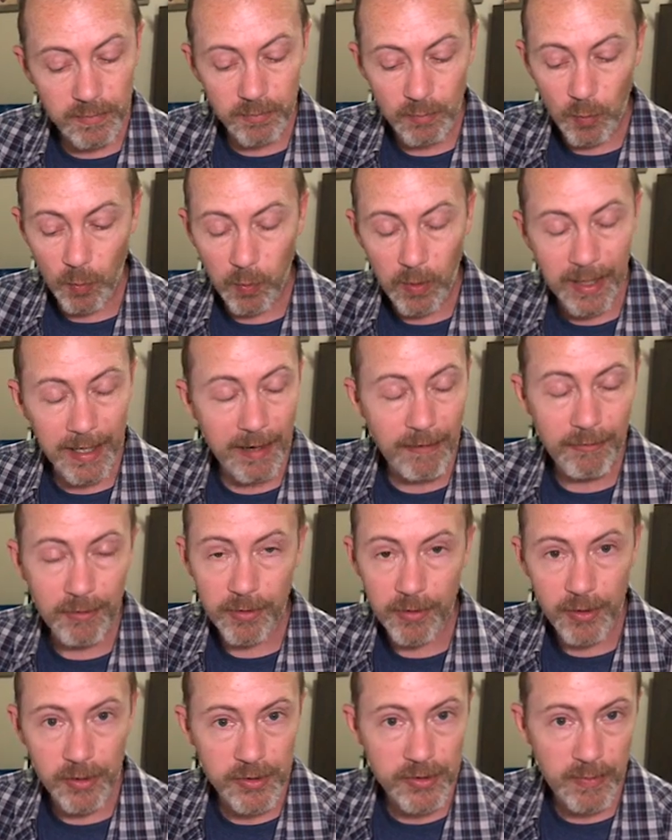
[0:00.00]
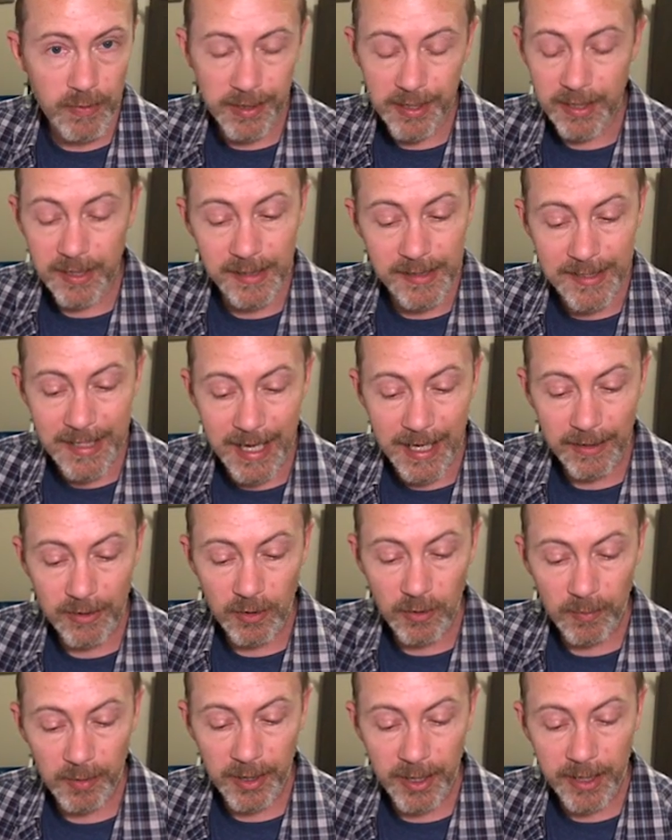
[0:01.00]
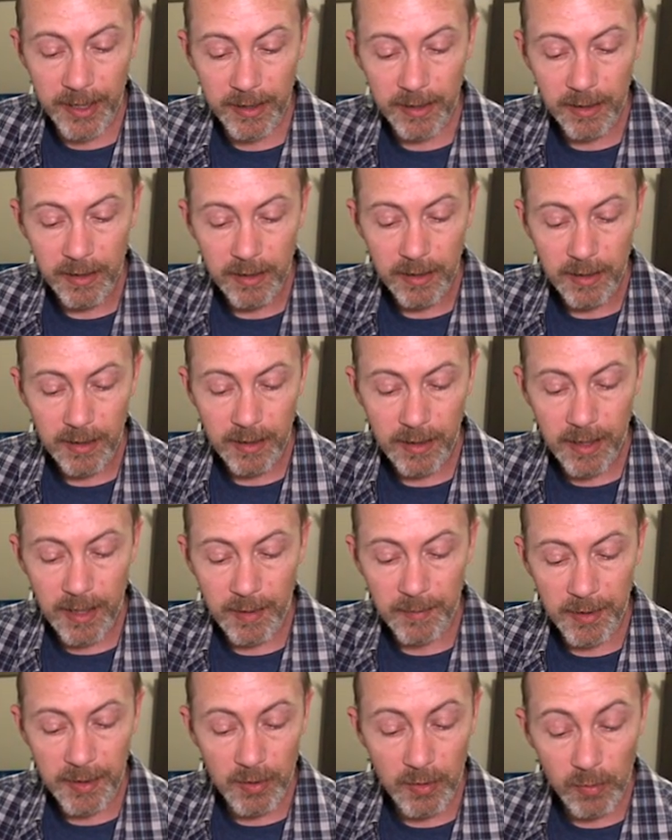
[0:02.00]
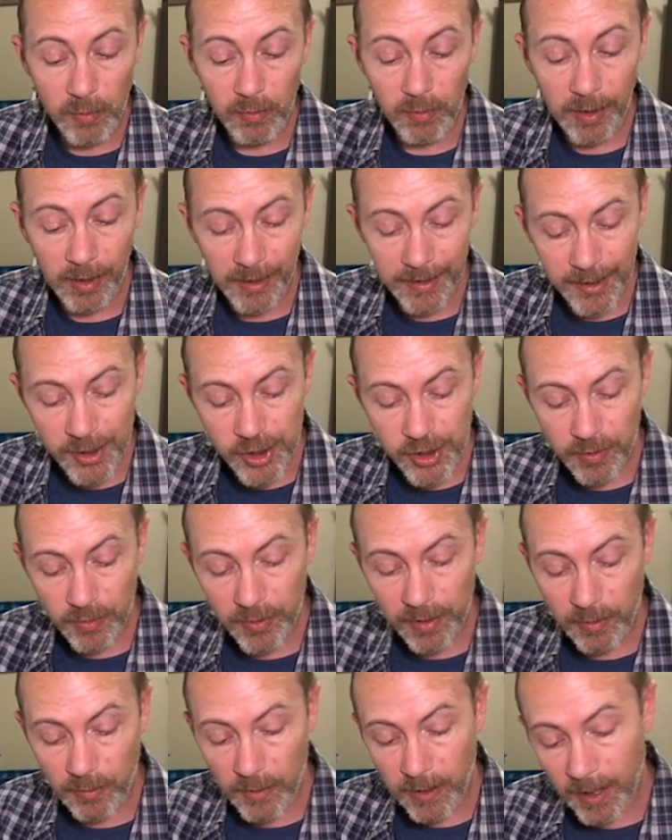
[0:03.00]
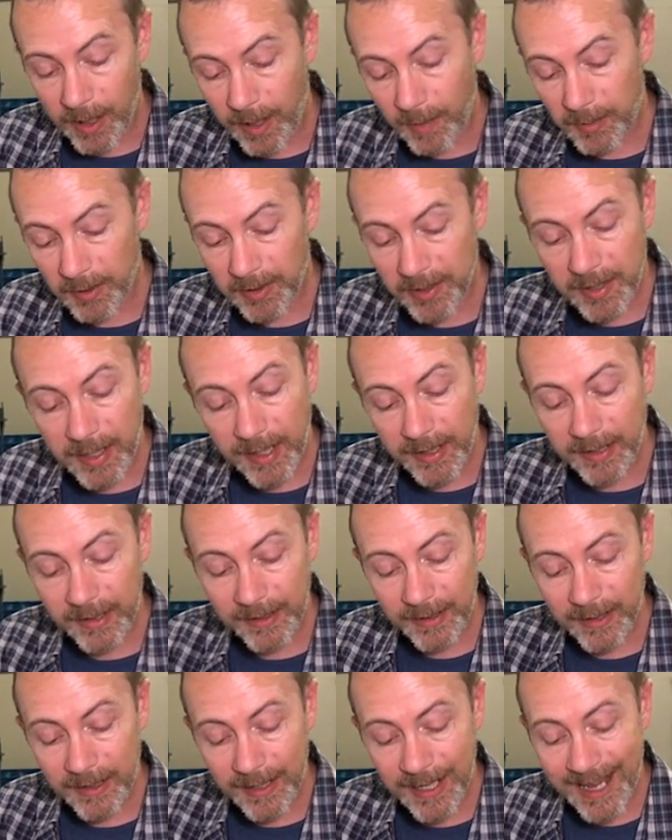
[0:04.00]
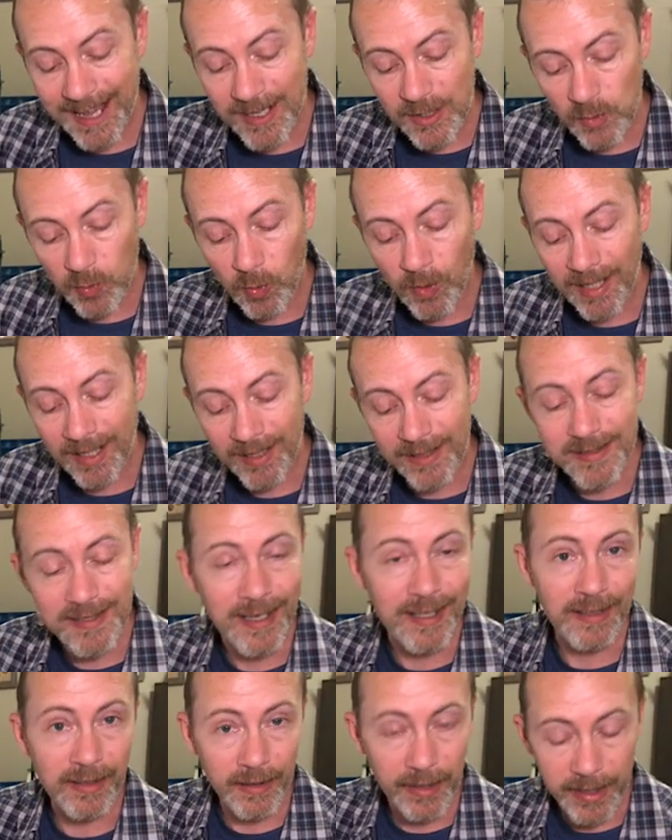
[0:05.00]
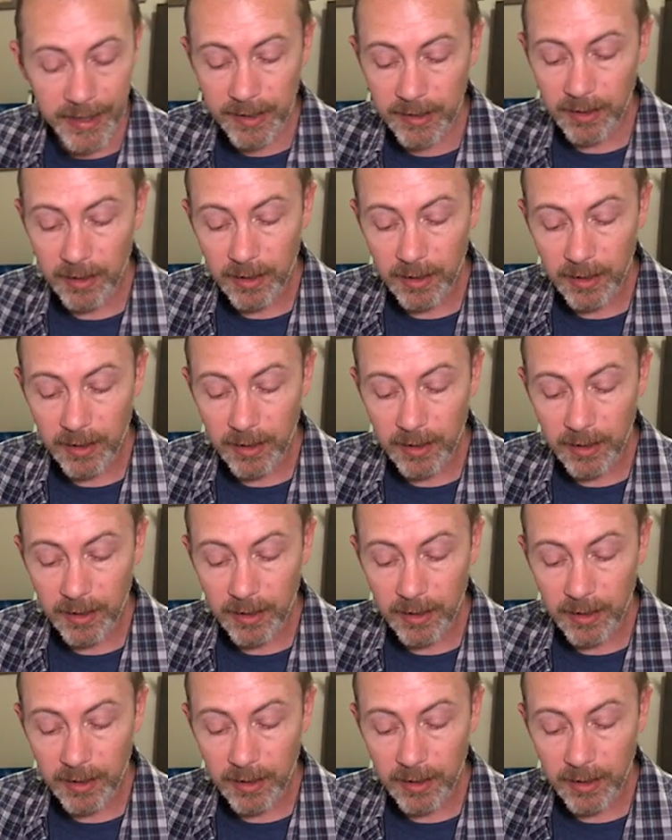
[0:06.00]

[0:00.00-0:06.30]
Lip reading: went after those with an X-Acto blade and no real issue. There were a couple that I didn't get as well as I'd like.